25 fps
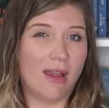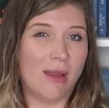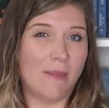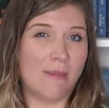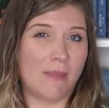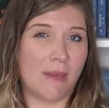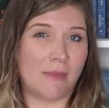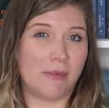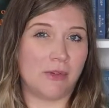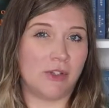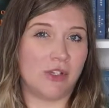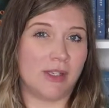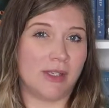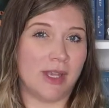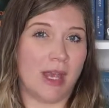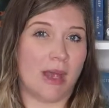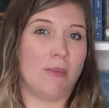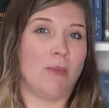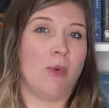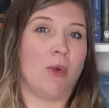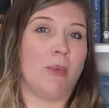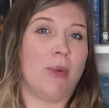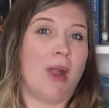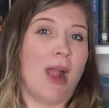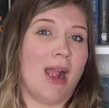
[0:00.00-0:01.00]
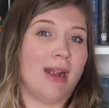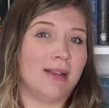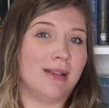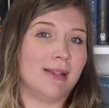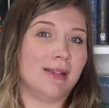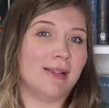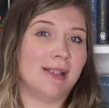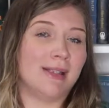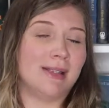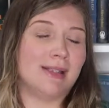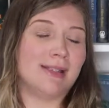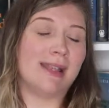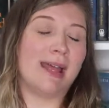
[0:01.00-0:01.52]
Maybe she's had more practice
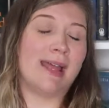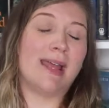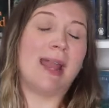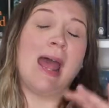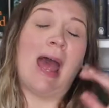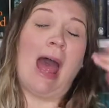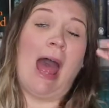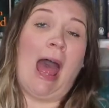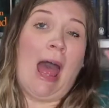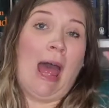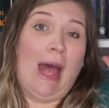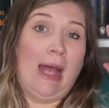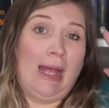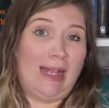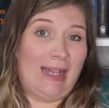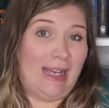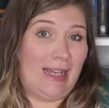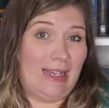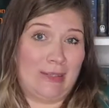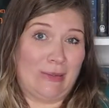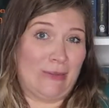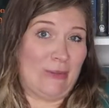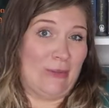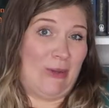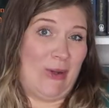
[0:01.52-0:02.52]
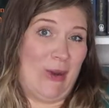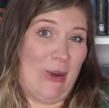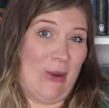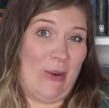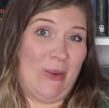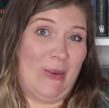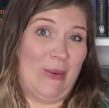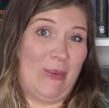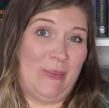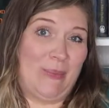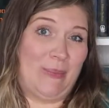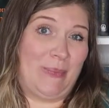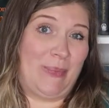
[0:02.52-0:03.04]
since then. I don't know,
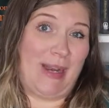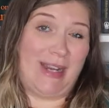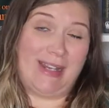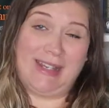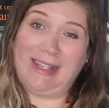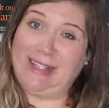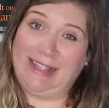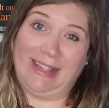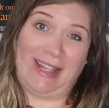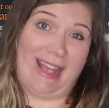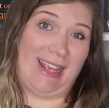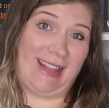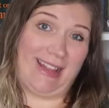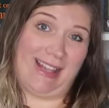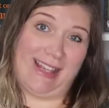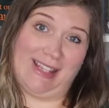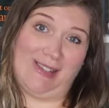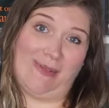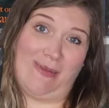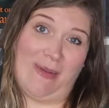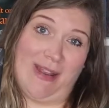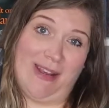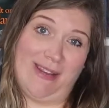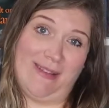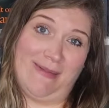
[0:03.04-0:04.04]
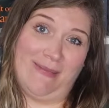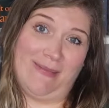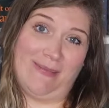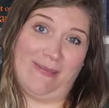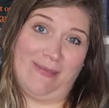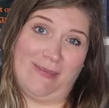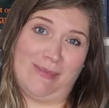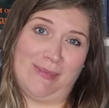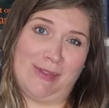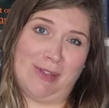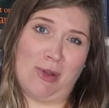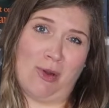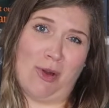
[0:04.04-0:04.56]
but I didn't like this one.
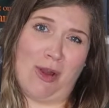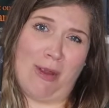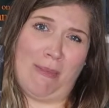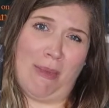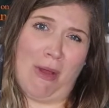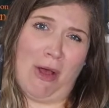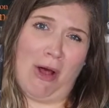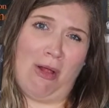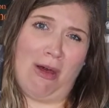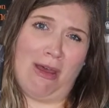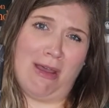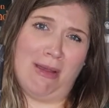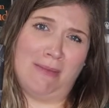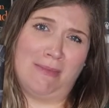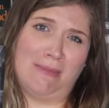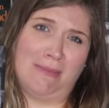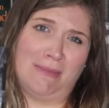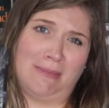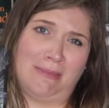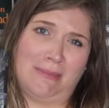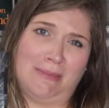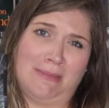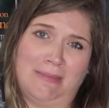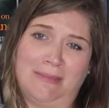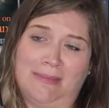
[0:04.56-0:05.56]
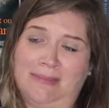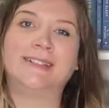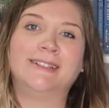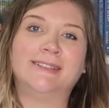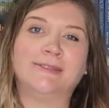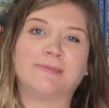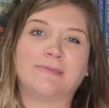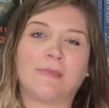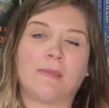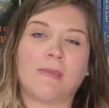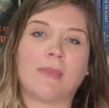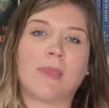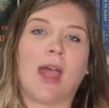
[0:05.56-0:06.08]
Sorry, Paula.
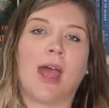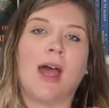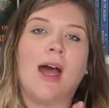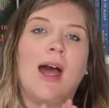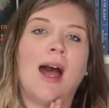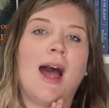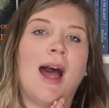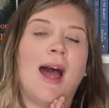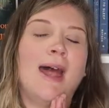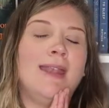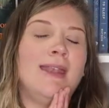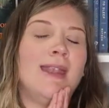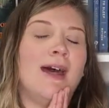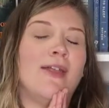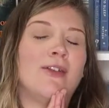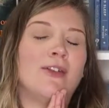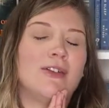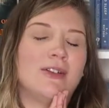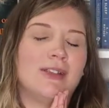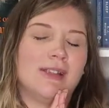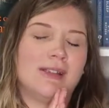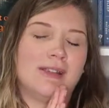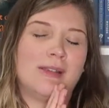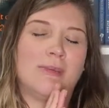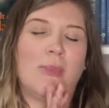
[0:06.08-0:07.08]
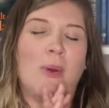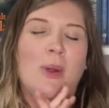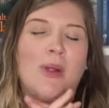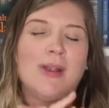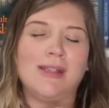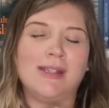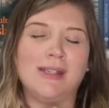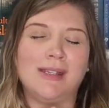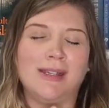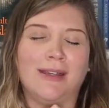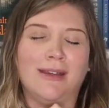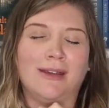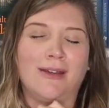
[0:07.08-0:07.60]
Another
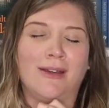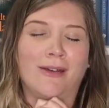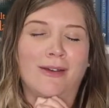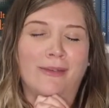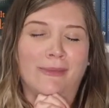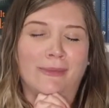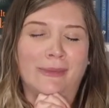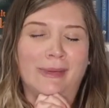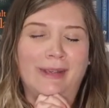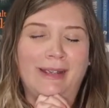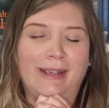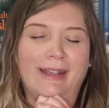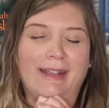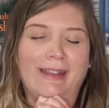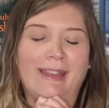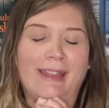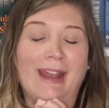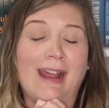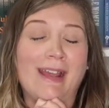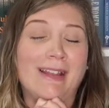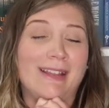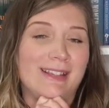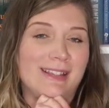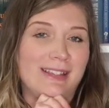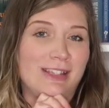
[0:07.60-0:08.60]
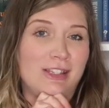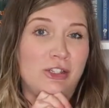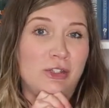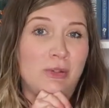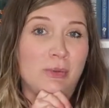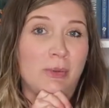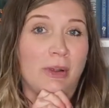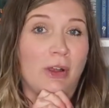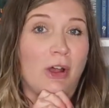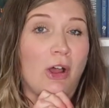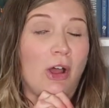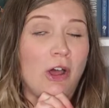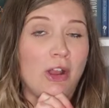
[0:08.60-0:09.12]
disappointing read that I listened to
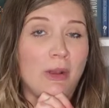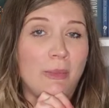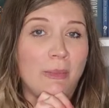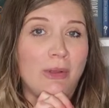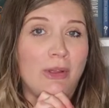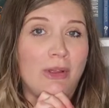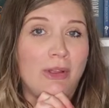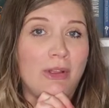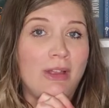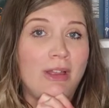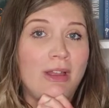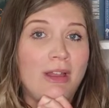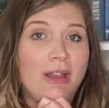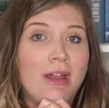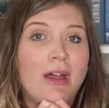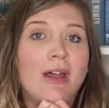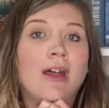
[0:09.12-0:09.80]
on Audible